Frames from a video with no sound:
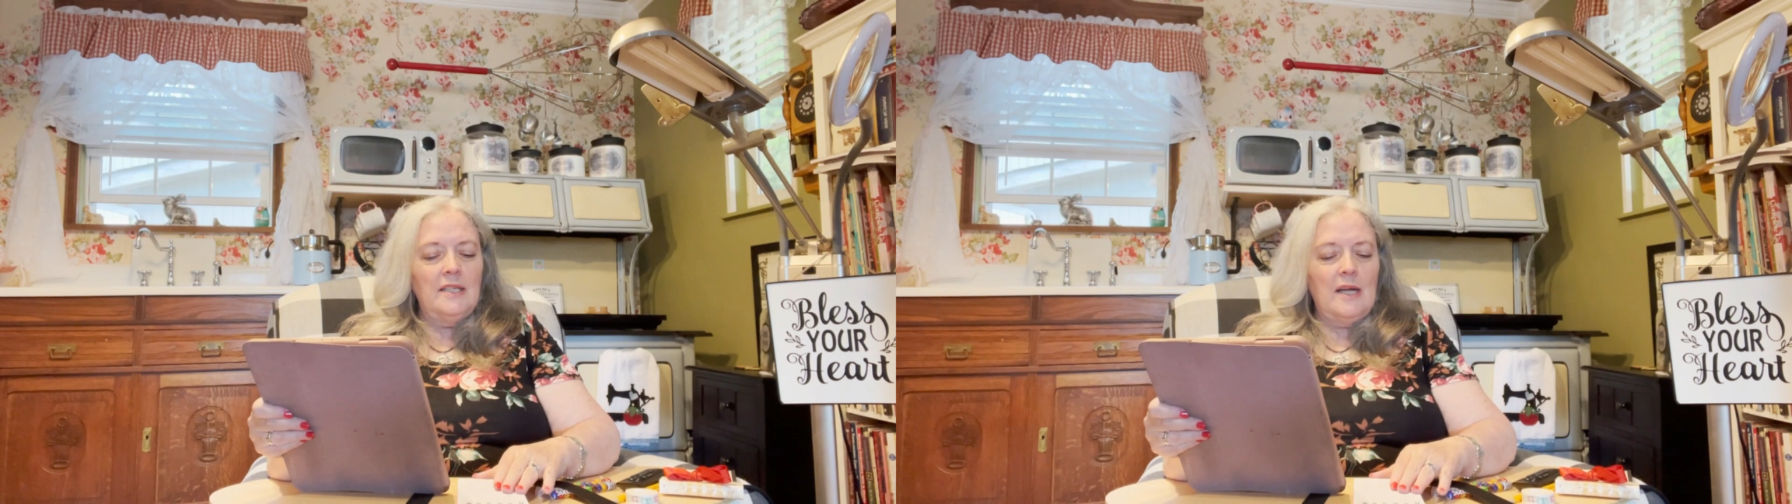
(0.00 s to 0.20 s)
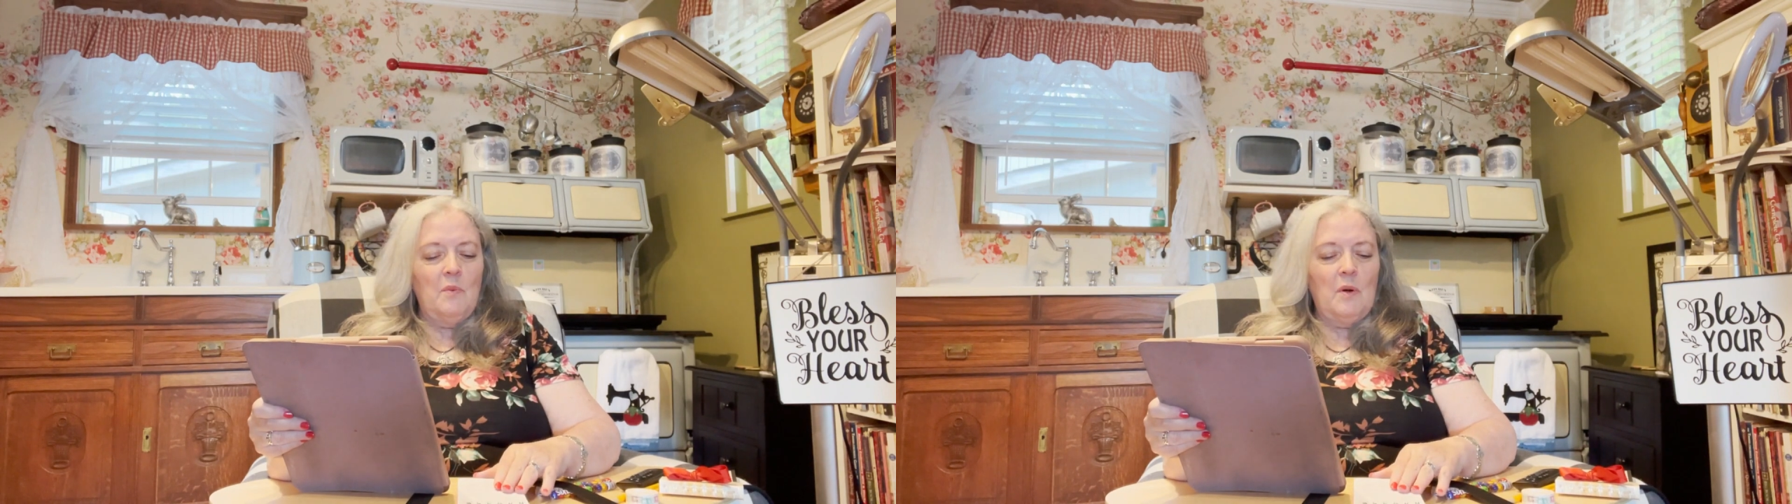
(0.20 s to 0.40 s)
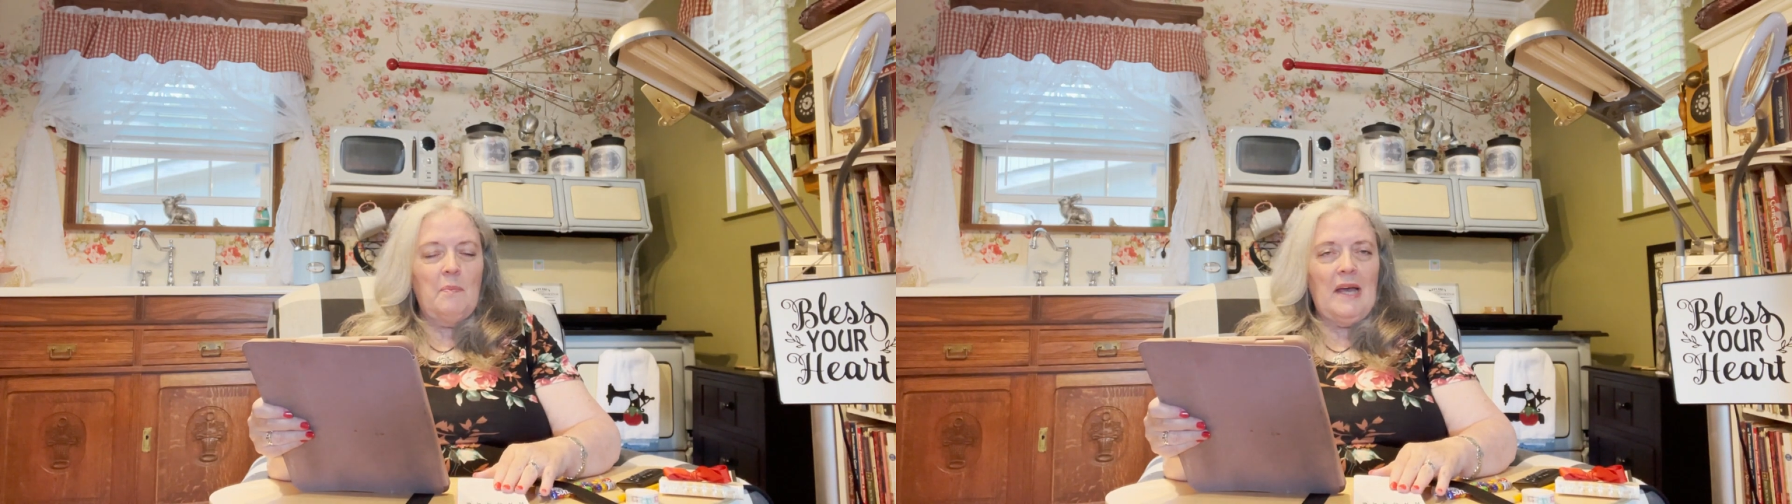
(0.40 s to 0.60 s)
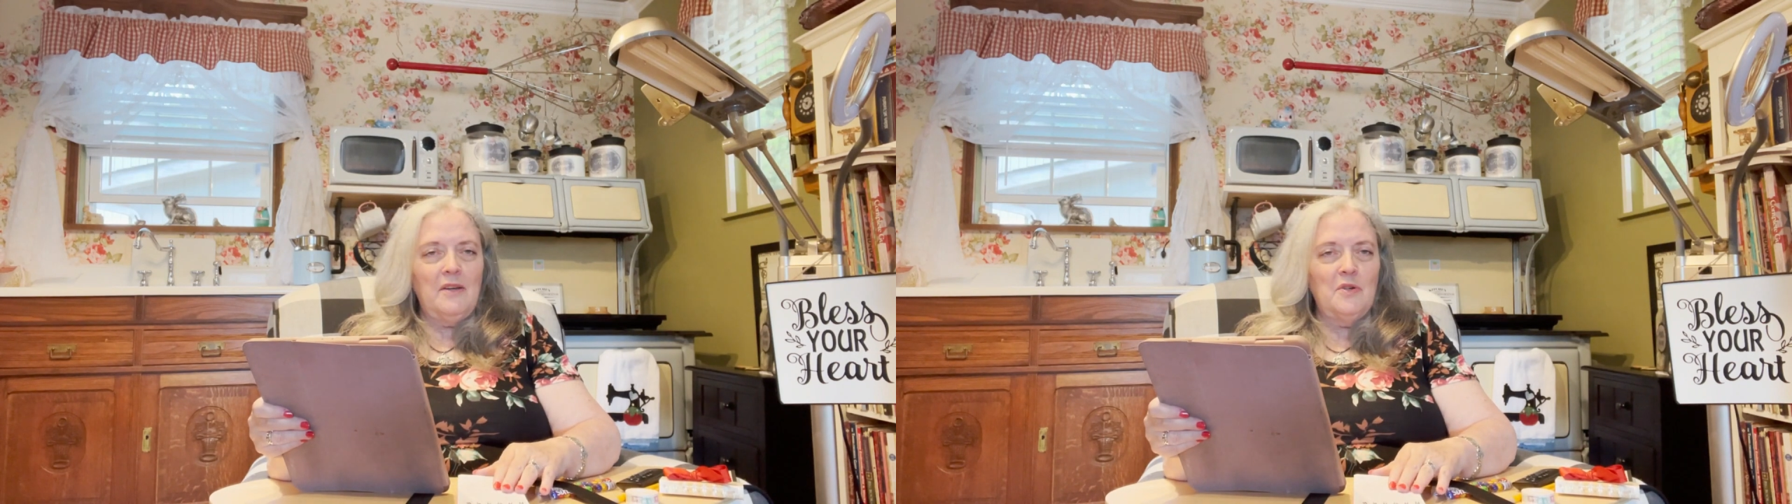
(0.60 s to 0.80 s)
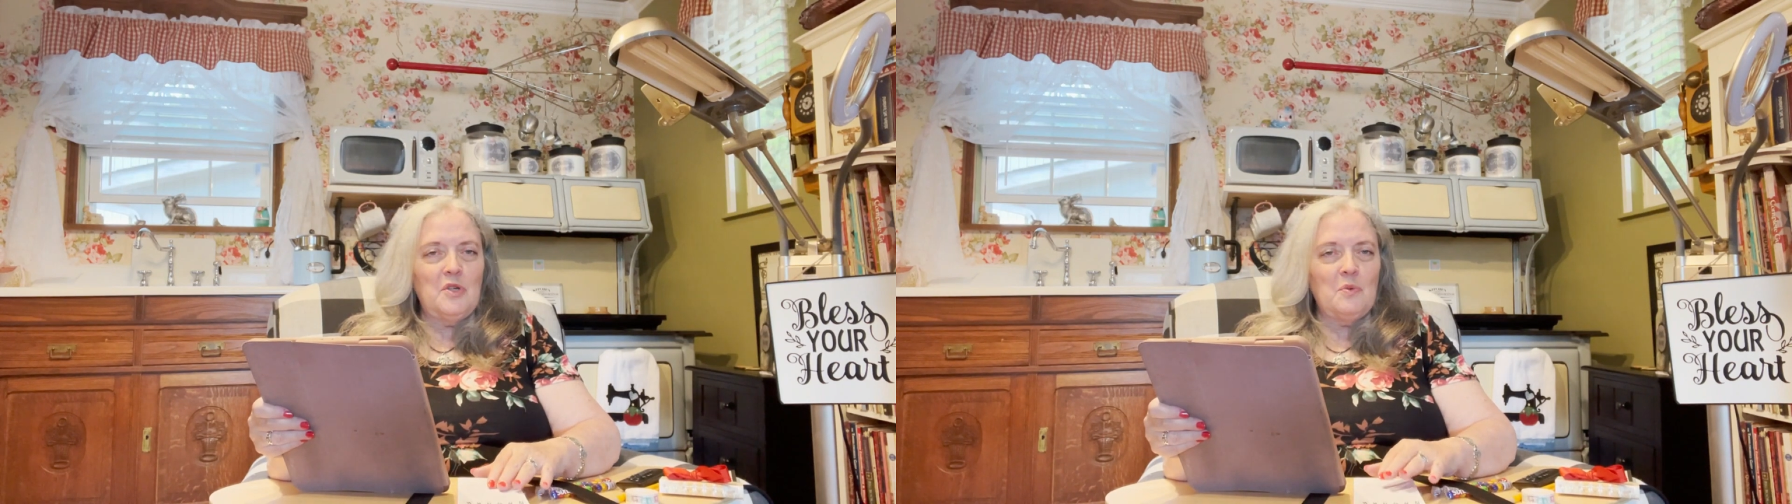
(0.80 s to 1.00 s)
down what
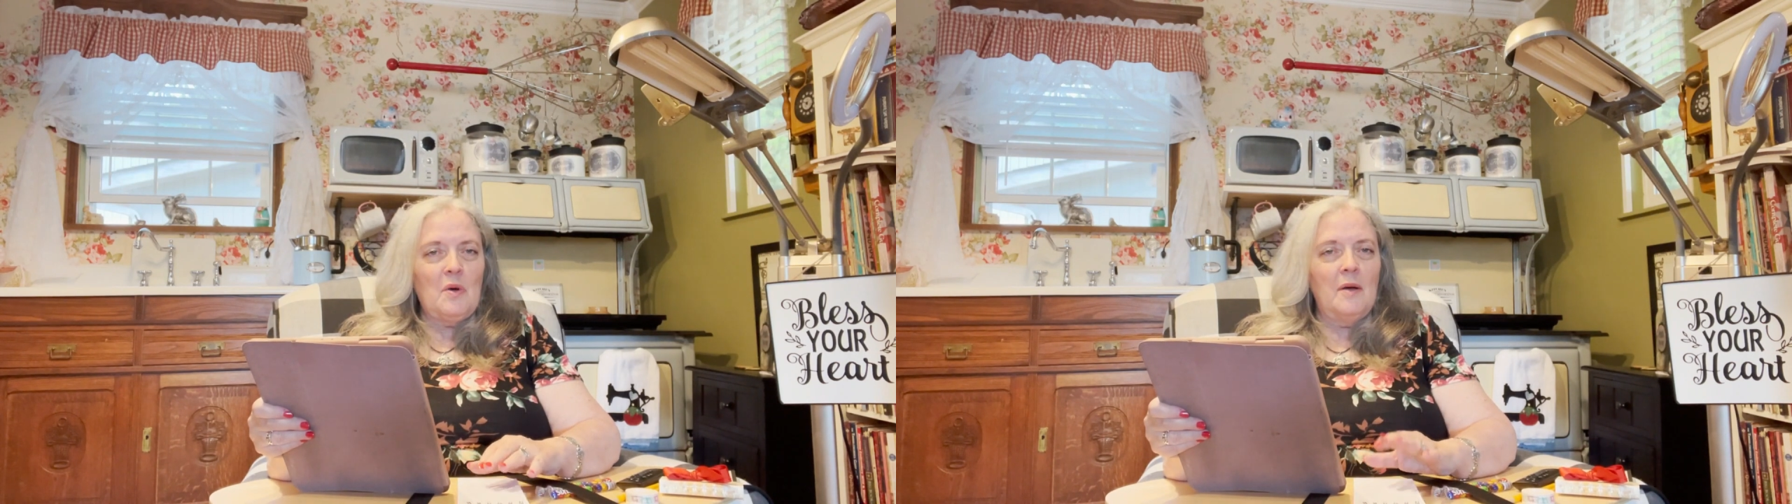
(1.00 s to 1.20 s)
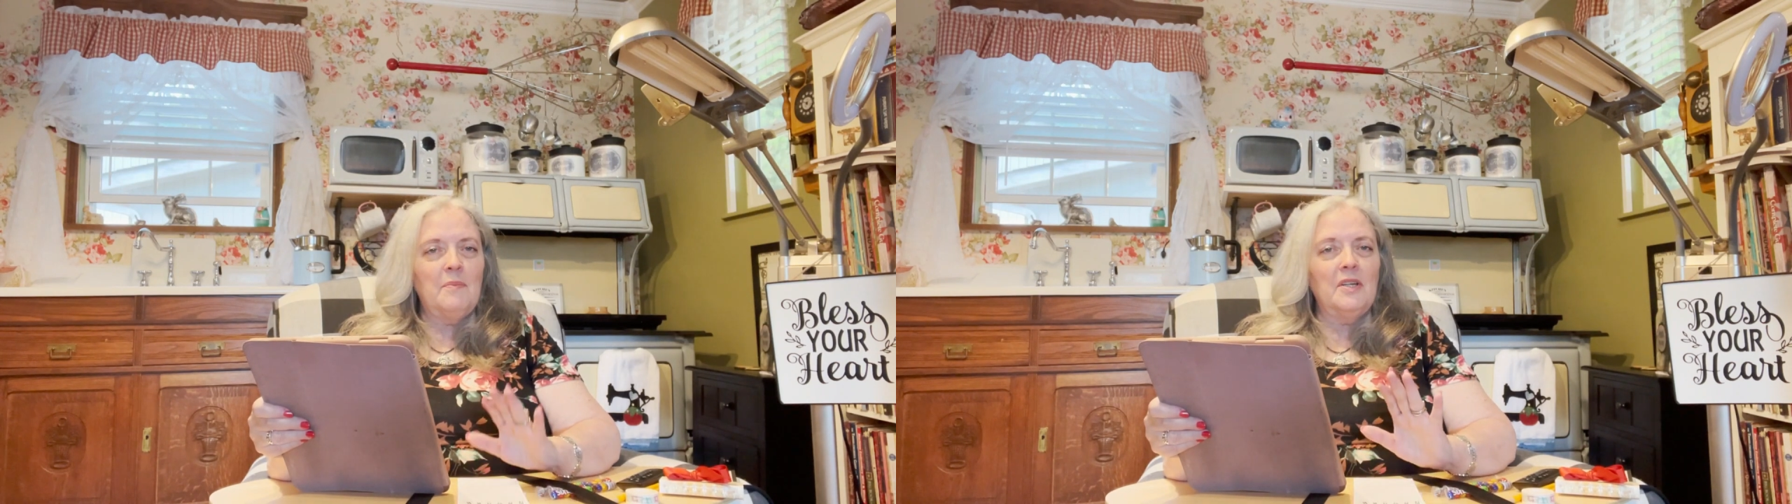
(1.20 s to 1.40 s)
patterns you want,